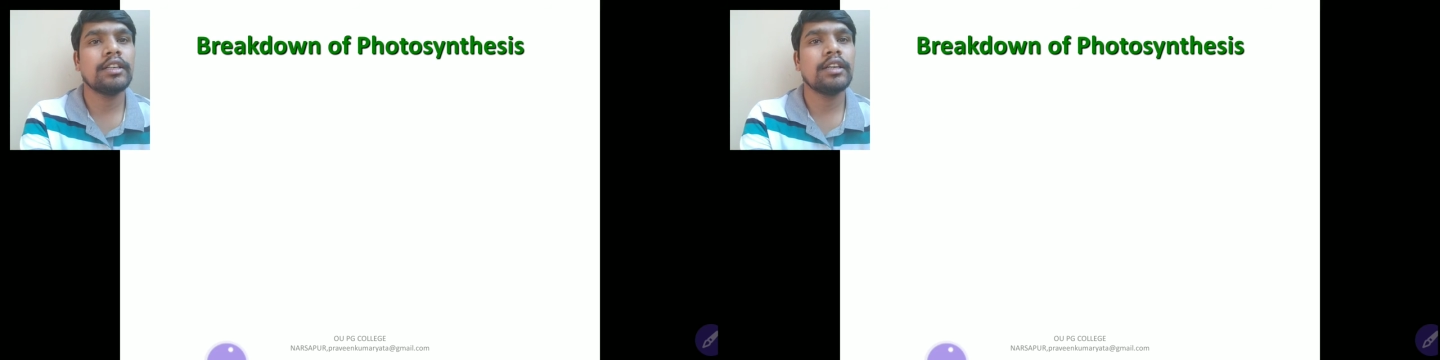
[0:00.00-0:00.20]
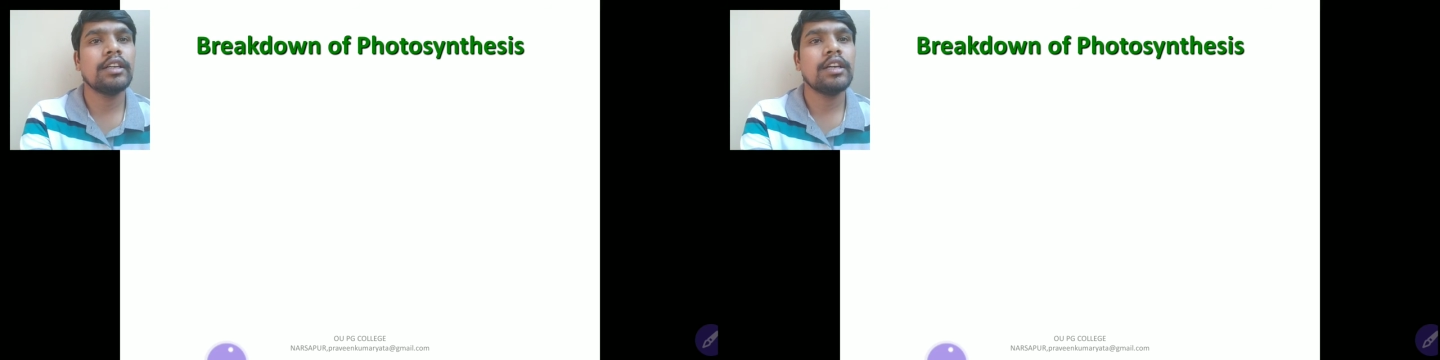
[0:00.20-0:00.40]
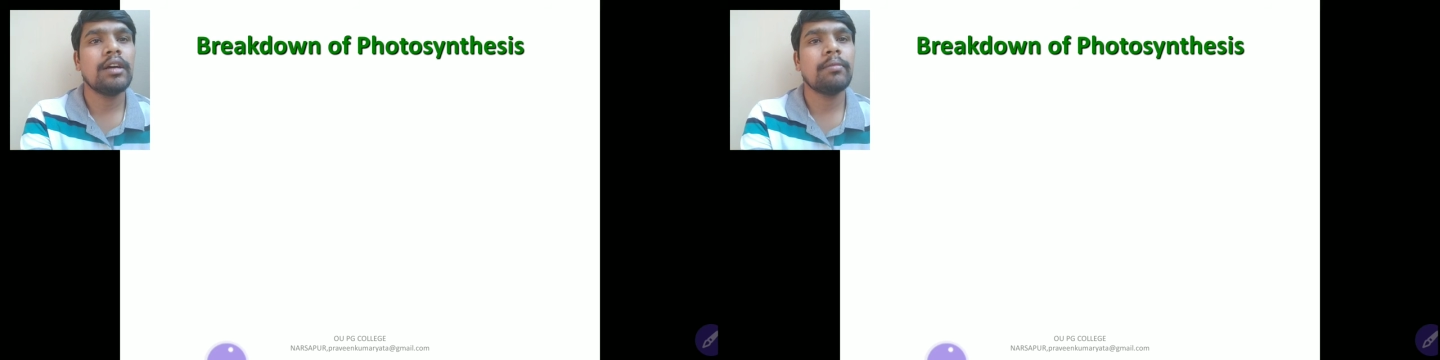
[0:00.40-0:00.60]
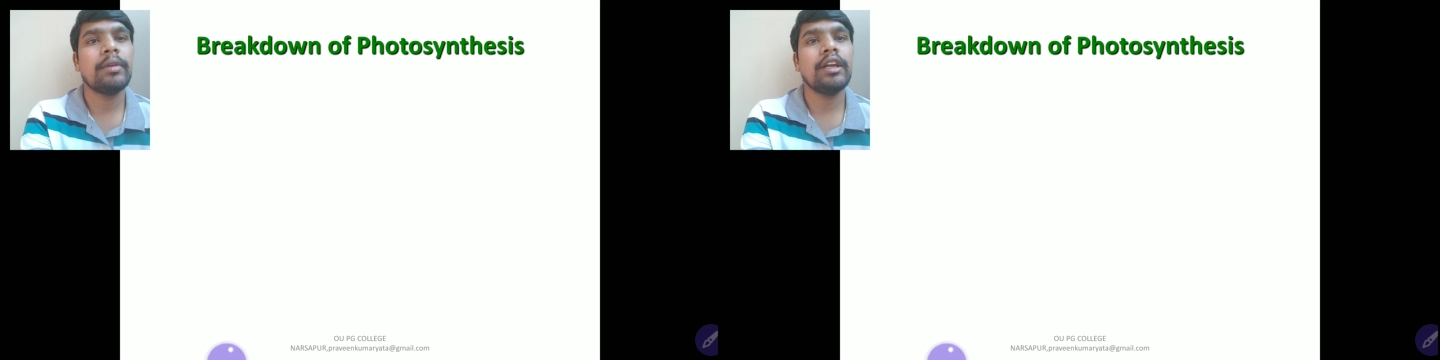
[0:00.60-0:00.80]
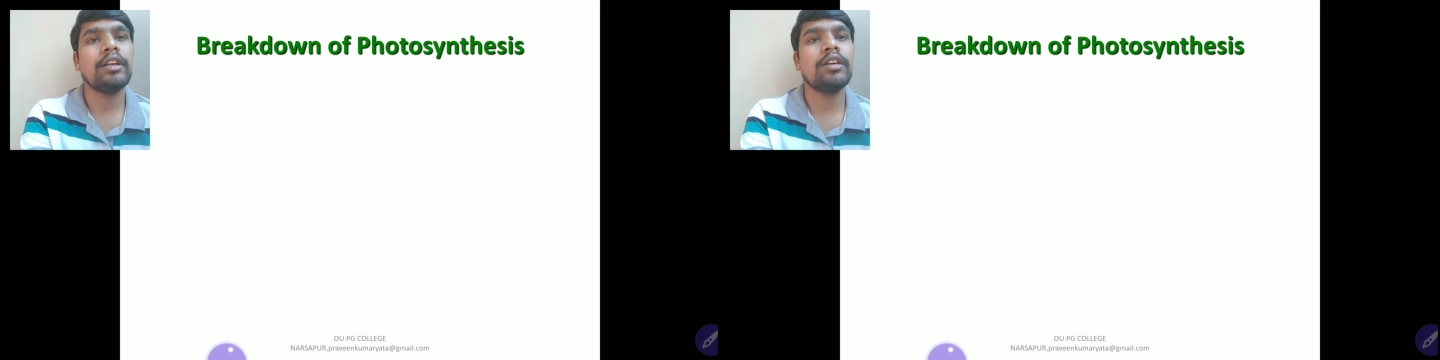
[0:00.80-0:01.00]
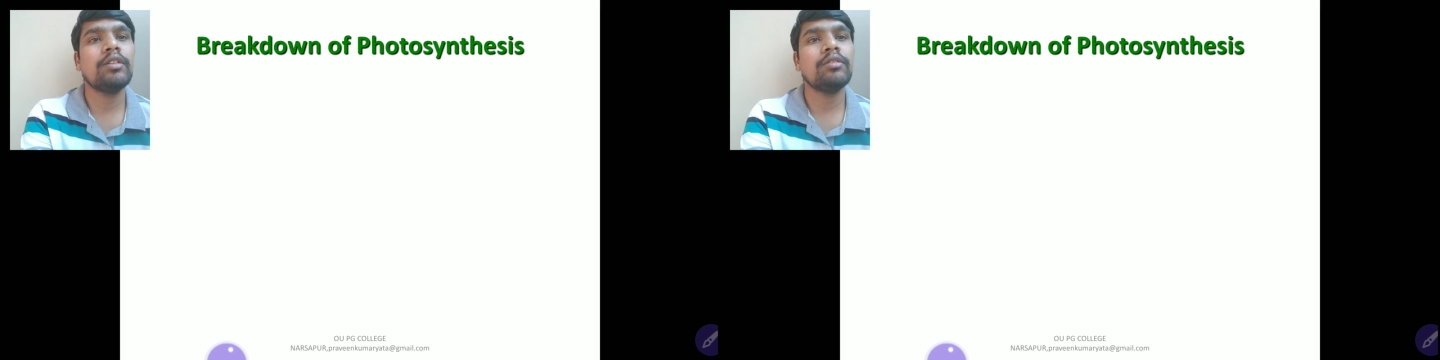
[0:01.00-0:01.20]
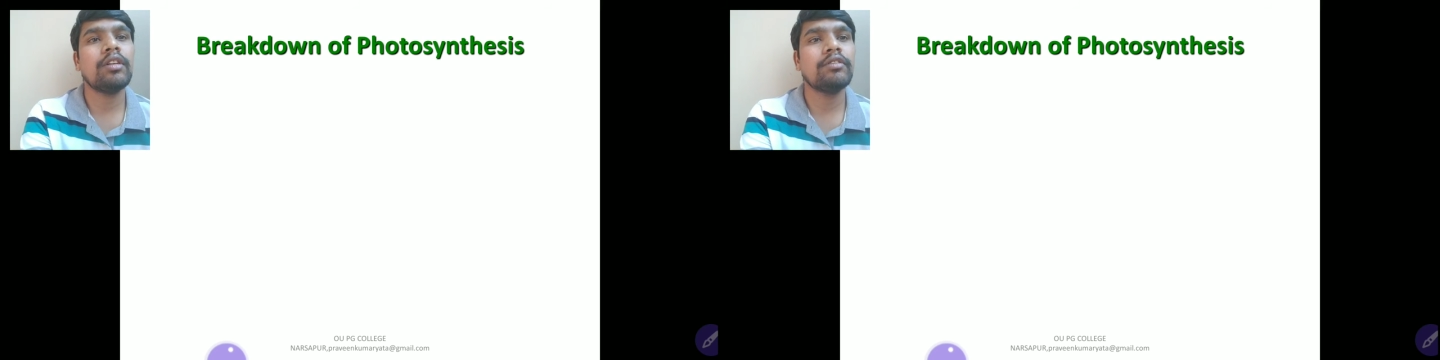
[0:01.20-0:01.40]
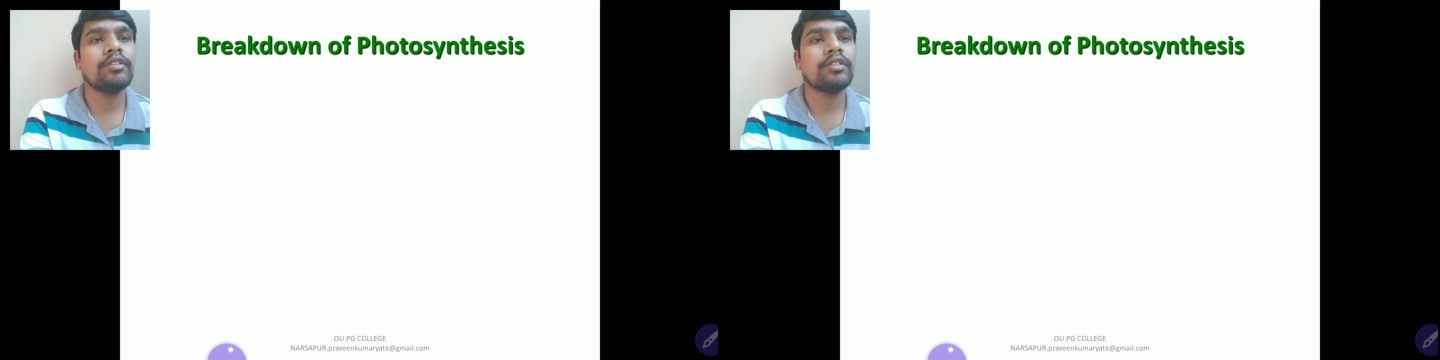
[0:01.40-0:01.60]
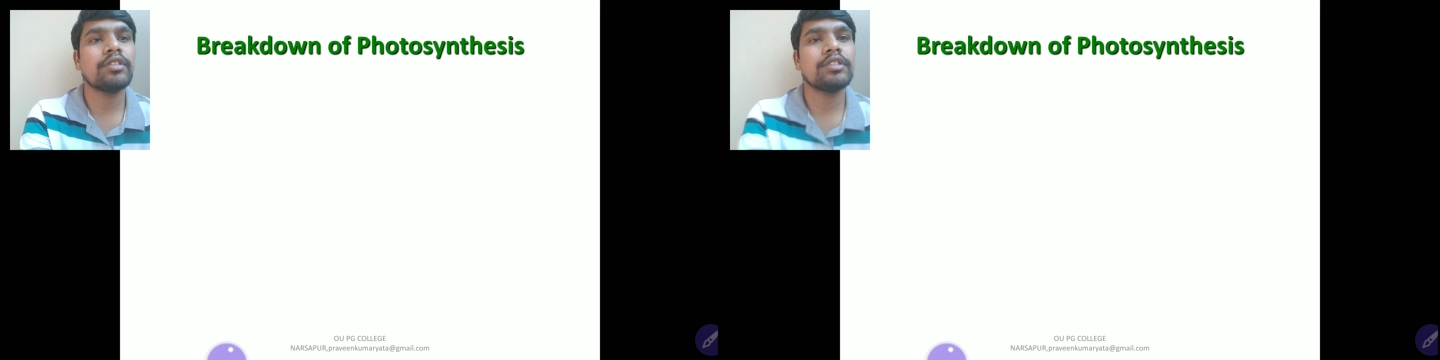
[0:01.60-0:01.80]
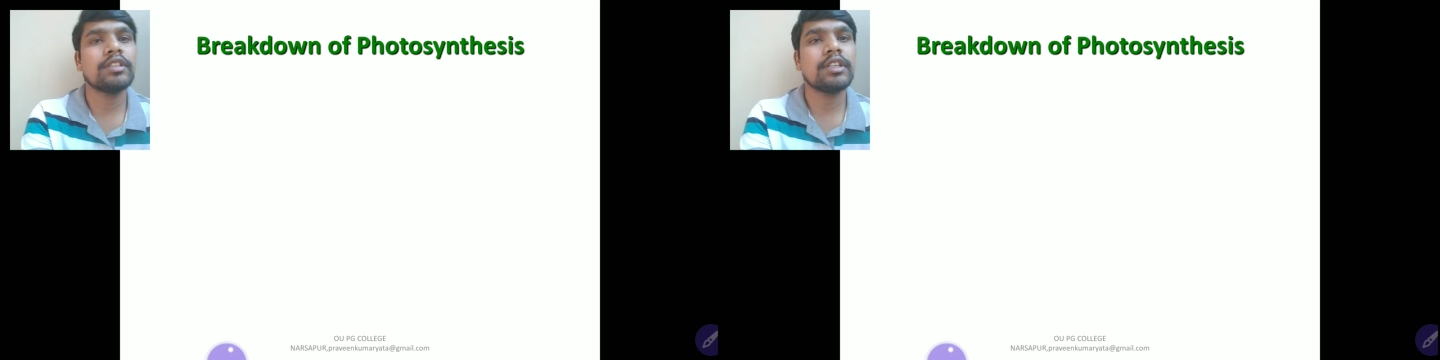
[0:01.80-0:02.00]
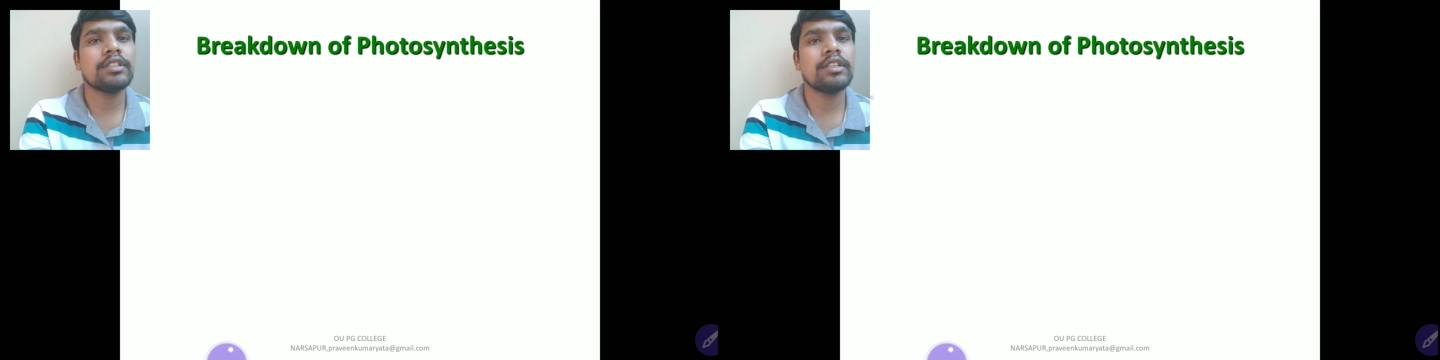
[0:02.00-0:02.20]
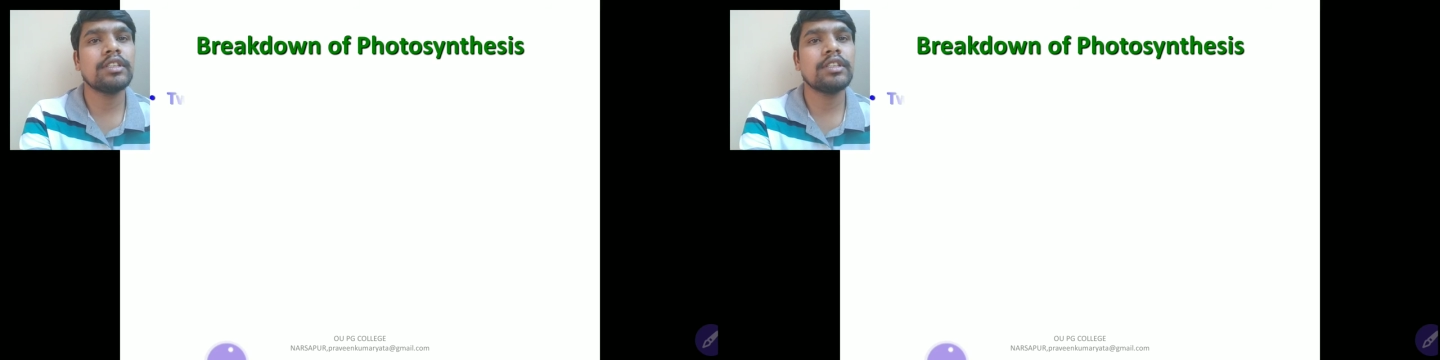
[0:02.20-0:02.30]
Breakdown of photosynthesis.